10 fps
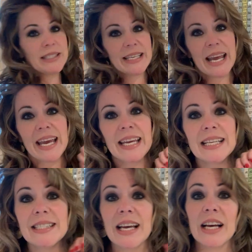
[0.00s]
Today
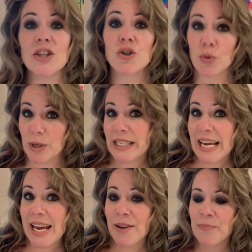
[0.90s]
is a short
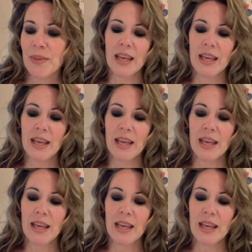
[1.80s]
day.